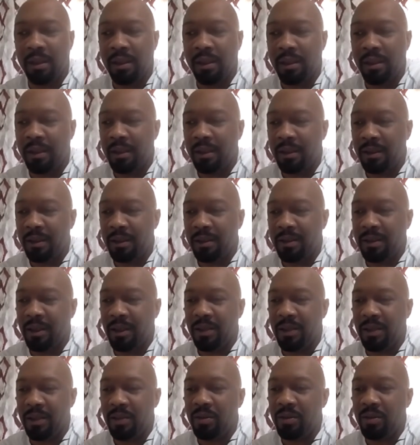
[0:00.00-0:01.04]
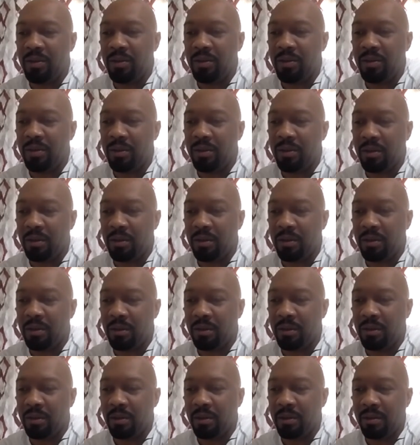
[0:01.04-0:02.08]
continue to
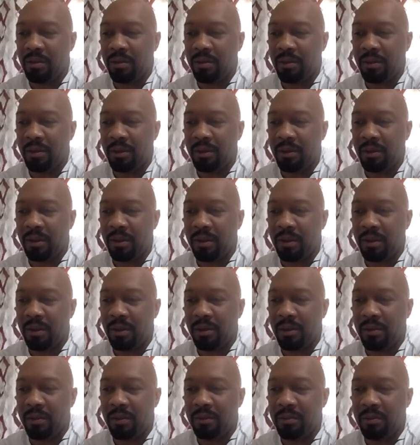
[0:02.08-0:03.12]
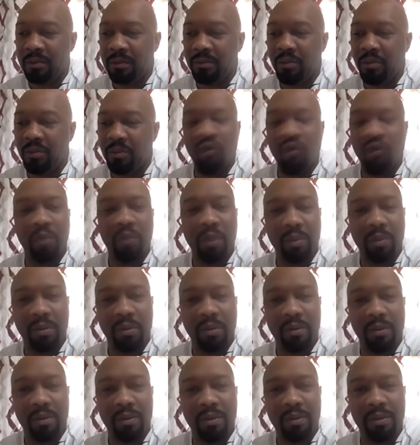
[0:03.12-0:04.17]
uh, move people and
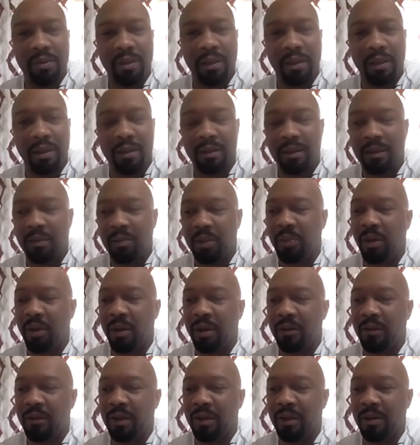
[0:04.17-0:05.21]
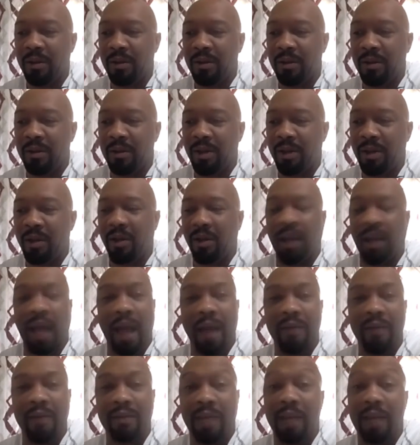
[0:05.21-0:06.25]
and be a part of their their
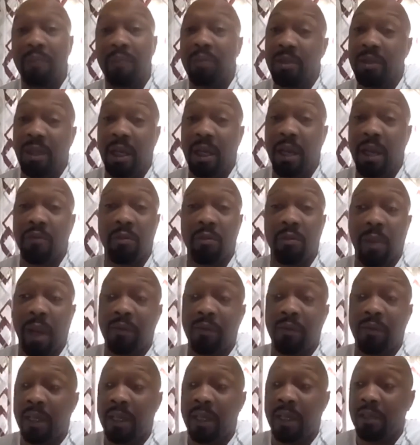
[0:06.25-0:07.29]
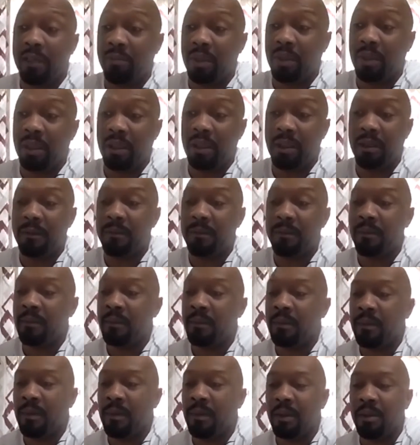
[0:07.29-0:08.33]
lives, and I appreciate everybody for letting me
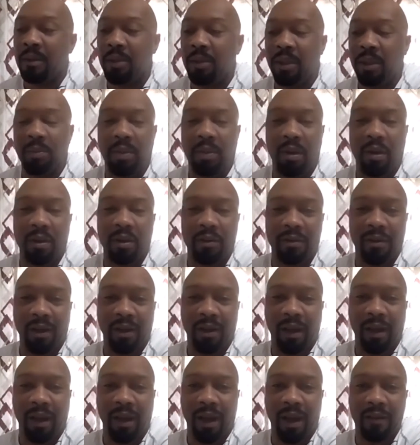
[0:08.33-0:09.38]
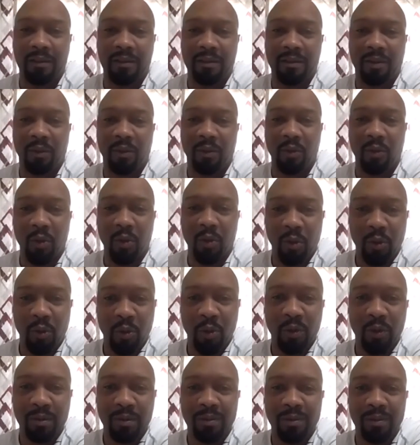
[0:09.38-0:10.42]
be a part of their lives through
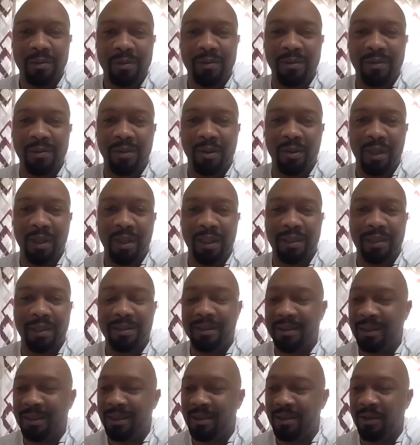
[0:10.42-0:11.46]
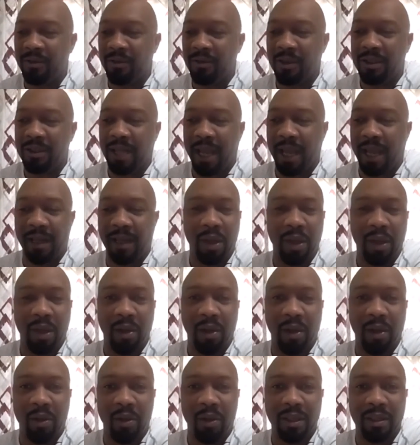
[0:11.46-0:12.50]
you know the entities of the Tyler
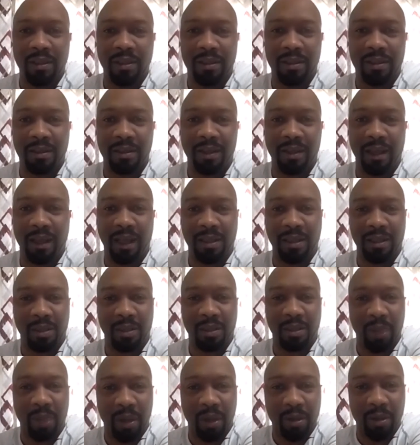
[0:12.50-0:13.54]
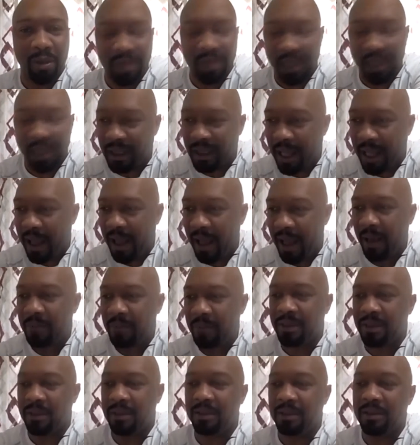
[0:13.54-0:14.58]
Perrys and the Angela Barrow
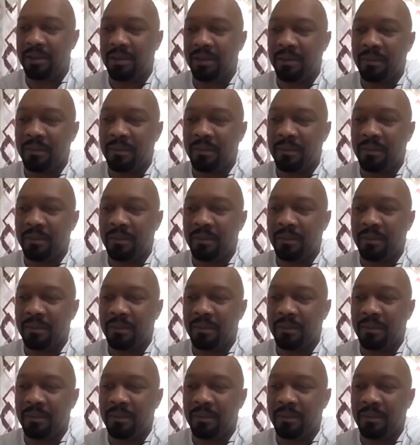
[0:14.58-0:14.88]
Dunlaps and the